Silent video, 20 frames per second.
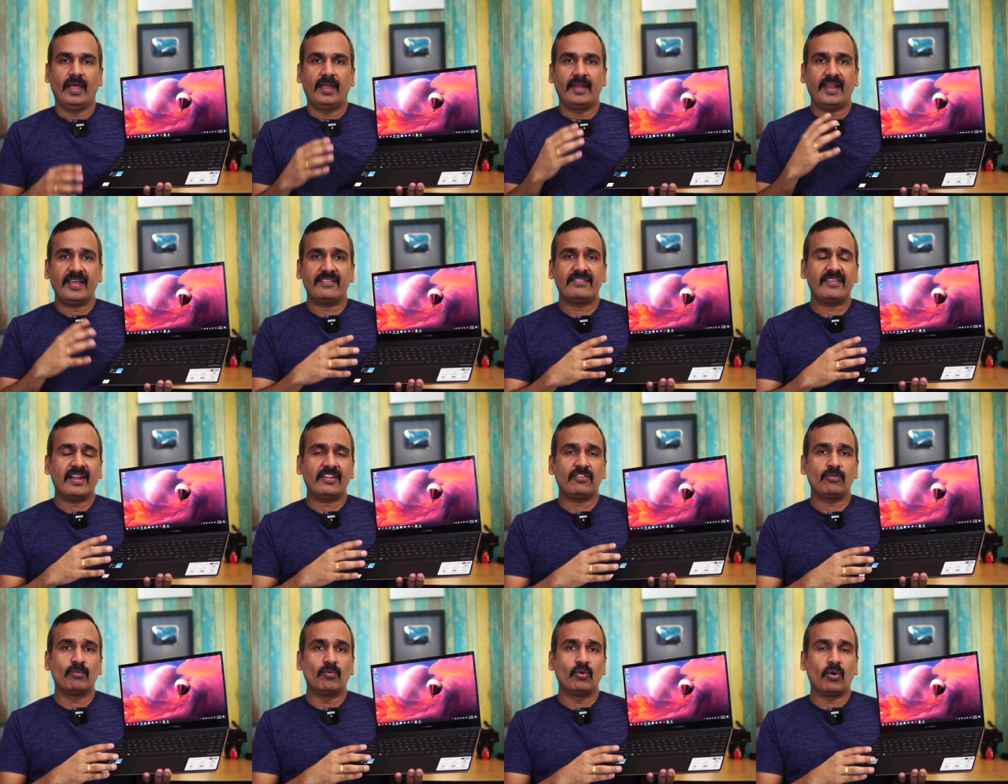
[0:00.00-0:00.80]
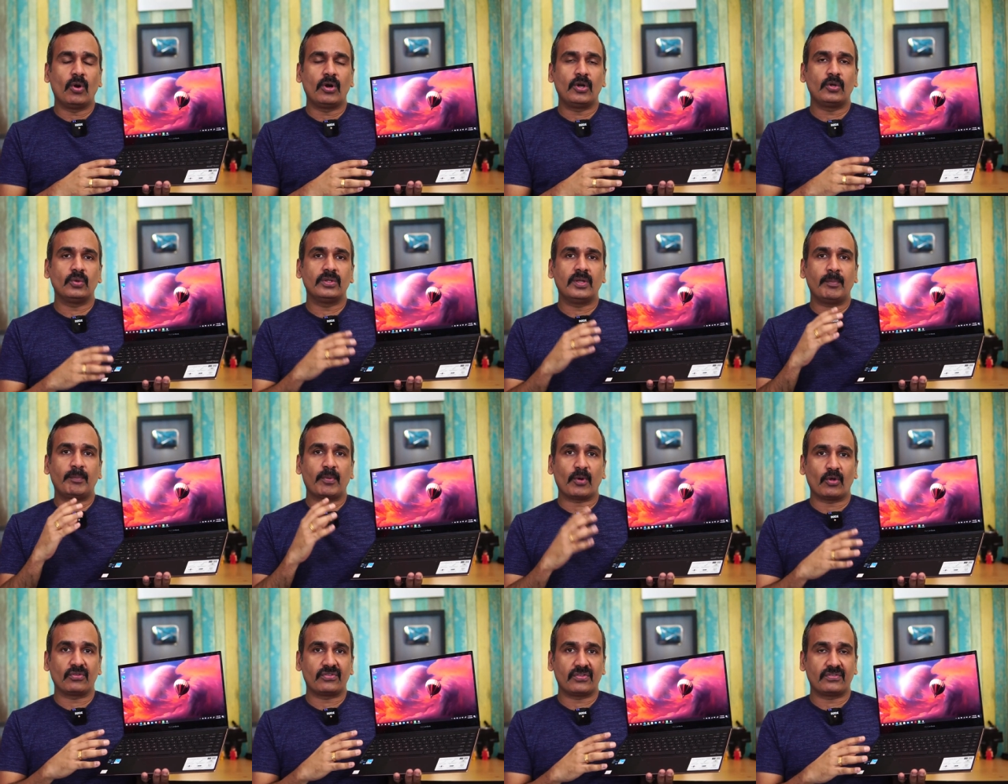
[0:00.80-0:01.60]
Next, let's move on to the
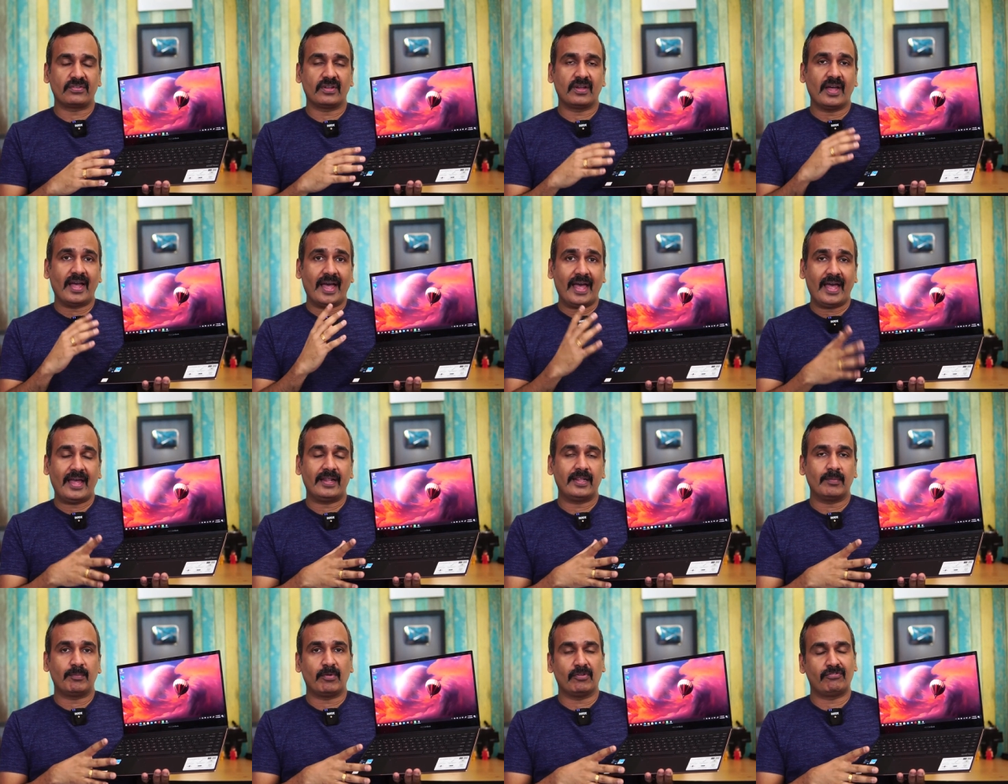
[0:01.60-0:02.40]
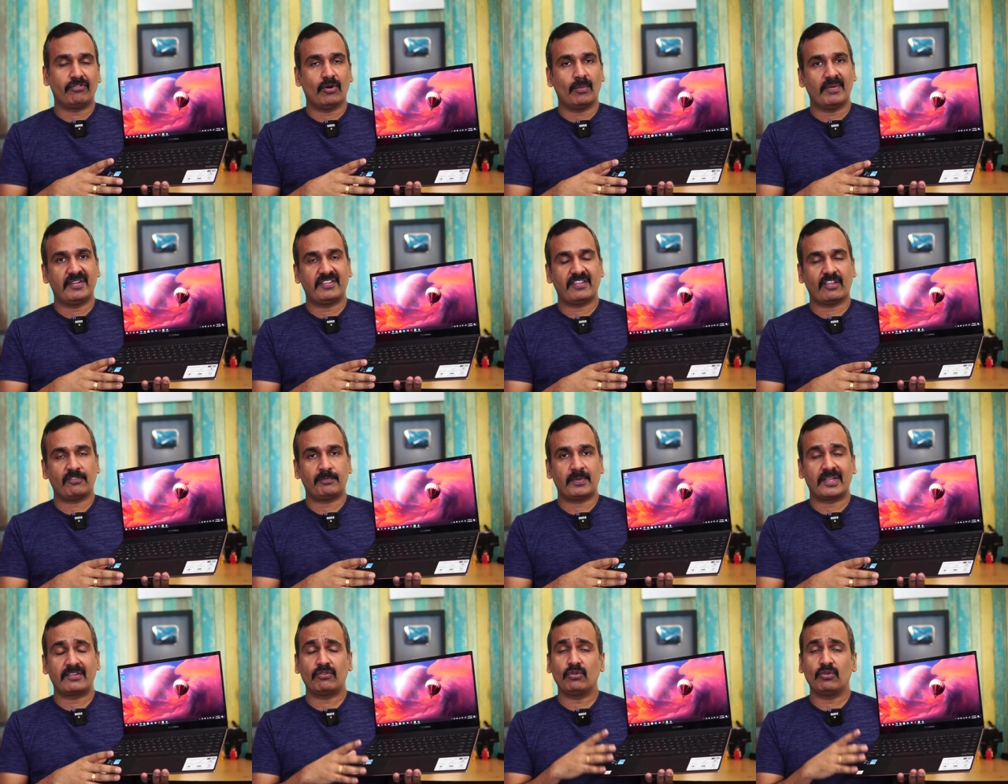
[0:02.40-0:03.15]
processor and the performance aspect.